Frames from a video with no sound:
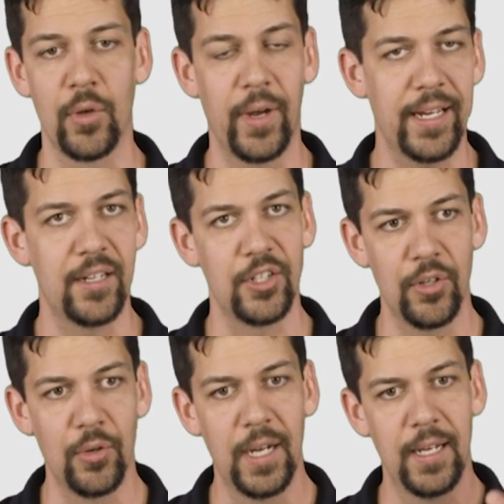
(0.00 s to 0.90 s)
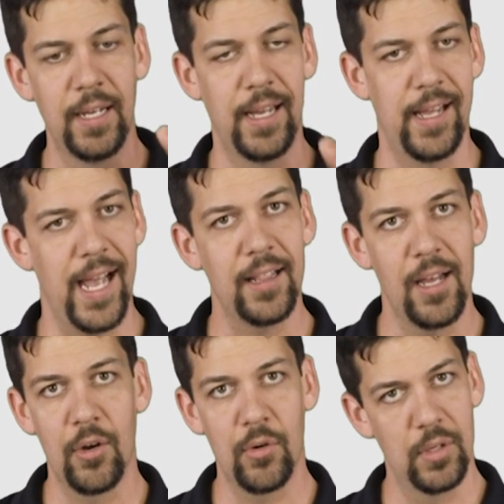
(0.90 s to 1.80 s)
So I could do
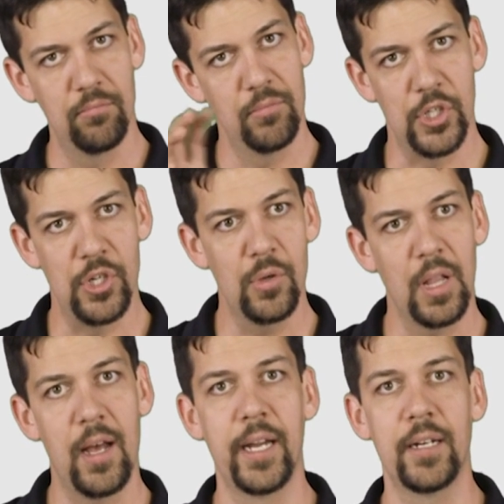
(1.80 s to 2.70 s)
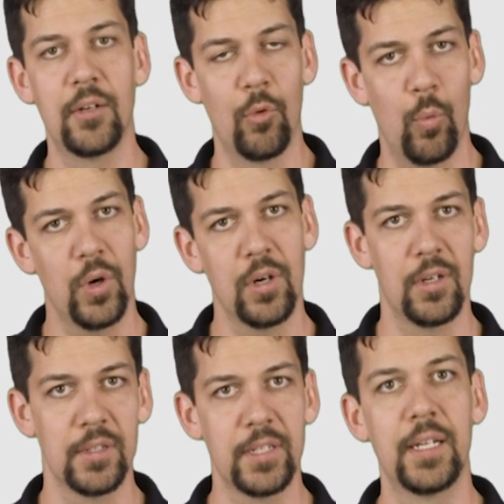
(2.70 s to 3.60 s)
hello, new line,
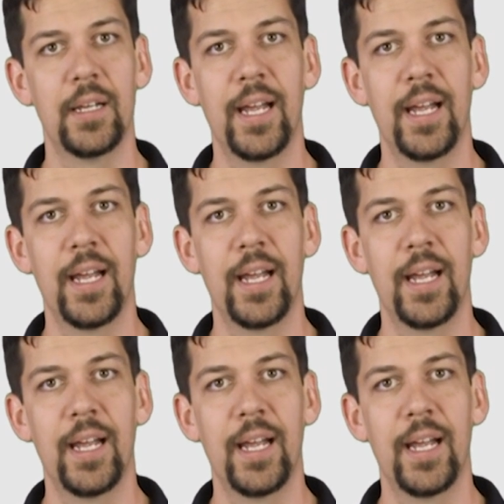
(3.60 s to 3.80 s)
world,